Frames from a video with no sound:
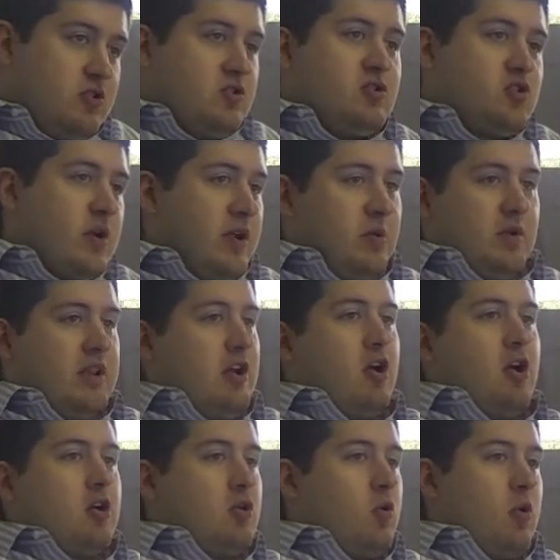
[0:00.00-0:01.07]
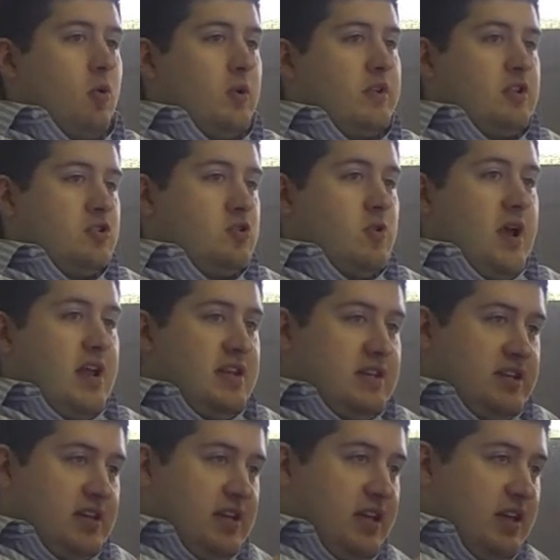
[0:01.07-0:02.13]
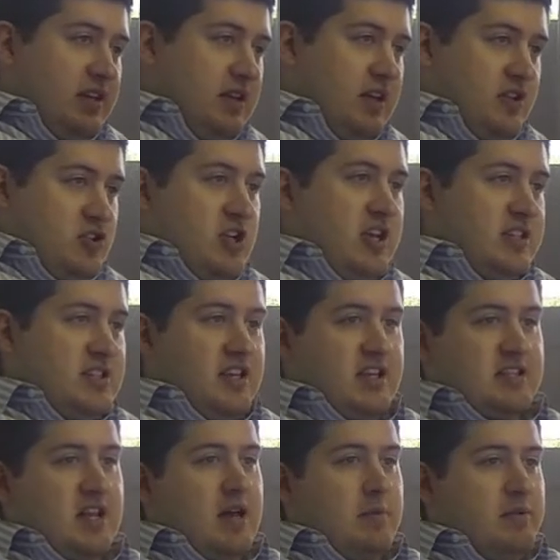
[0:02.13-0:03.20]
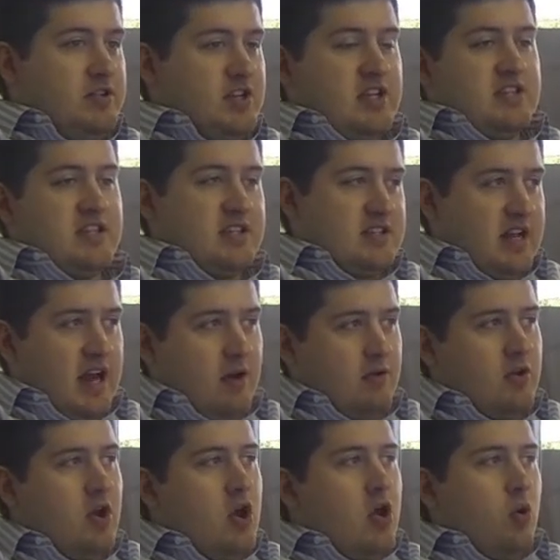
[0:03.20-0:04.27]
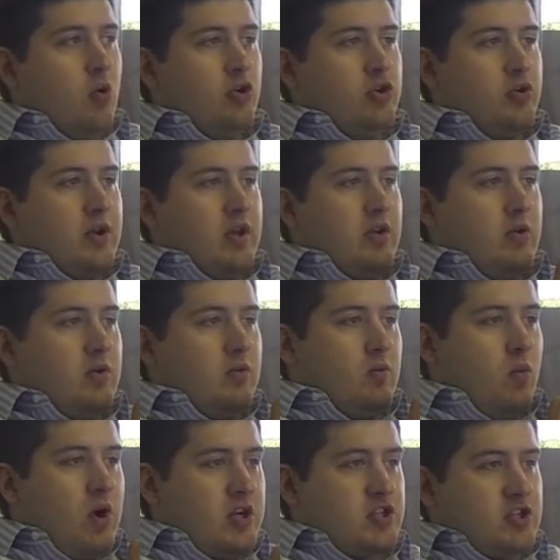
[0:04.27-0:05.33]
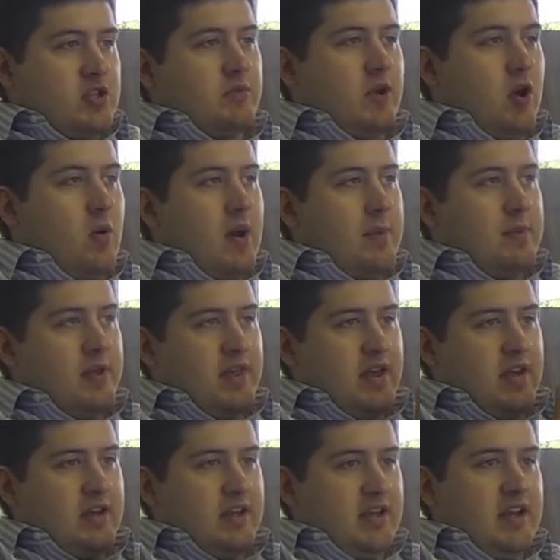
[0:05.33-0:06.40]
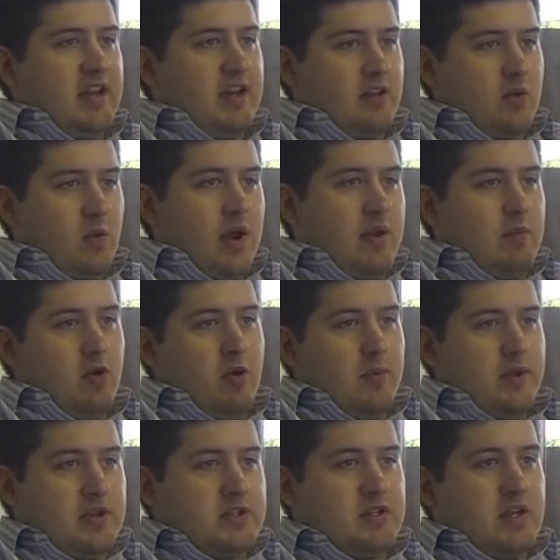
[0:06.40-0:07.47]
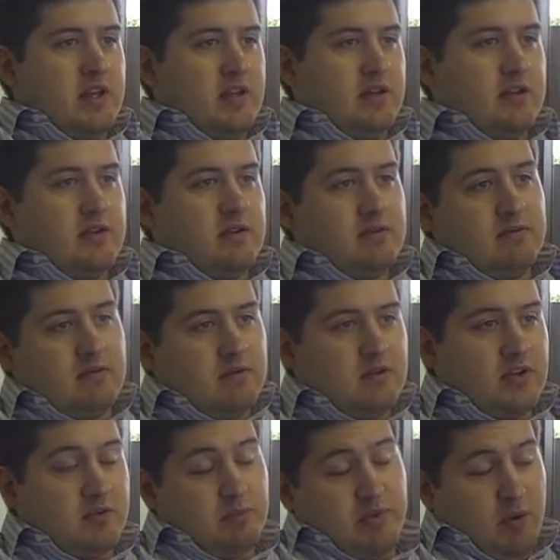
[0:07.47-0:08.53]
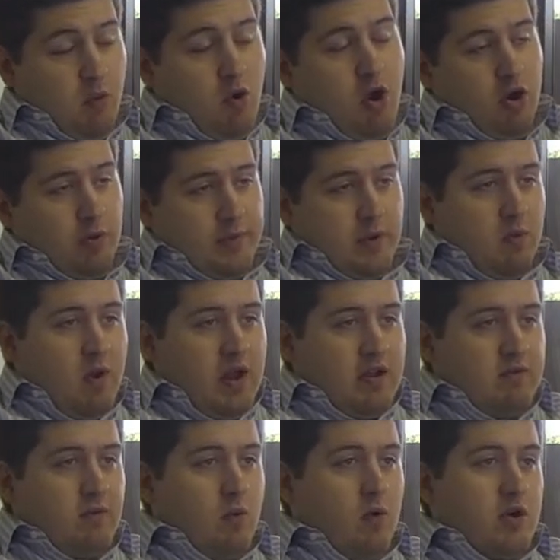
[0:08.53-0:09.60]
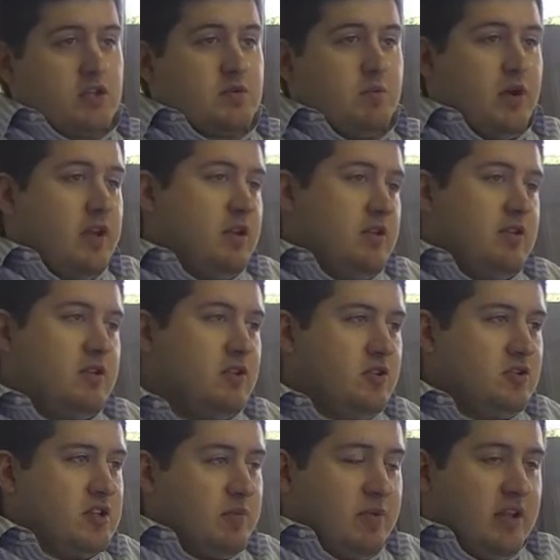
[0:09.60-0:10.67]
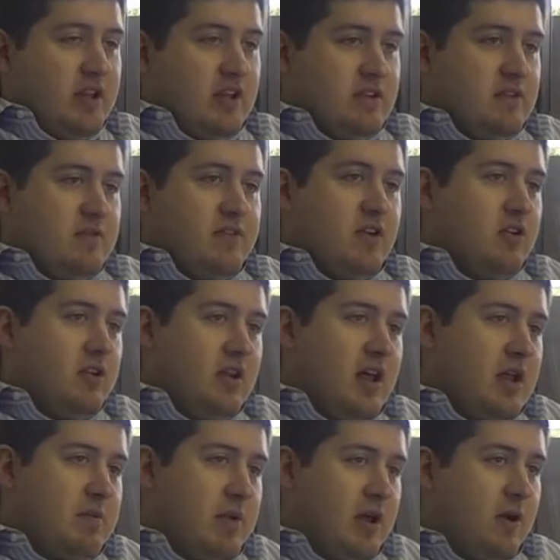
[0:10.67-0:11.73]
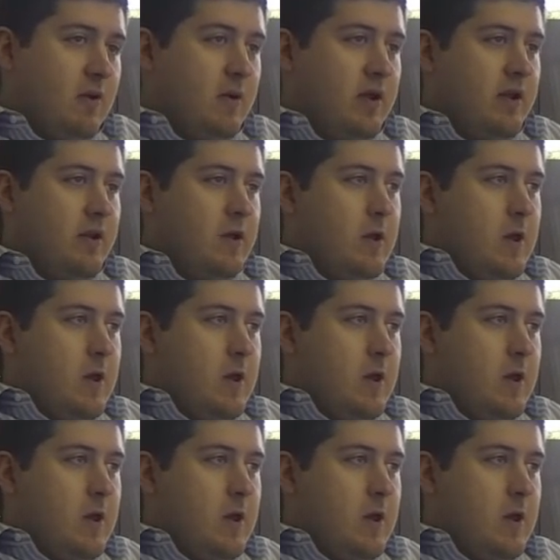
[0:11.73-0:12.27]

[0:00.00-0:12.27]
trade really hardcore with the trend and chase things up and chase things down, or you can watch them go up and then get in at the right moment and be wrong or be right, of course, but you typically get filled a lot better, and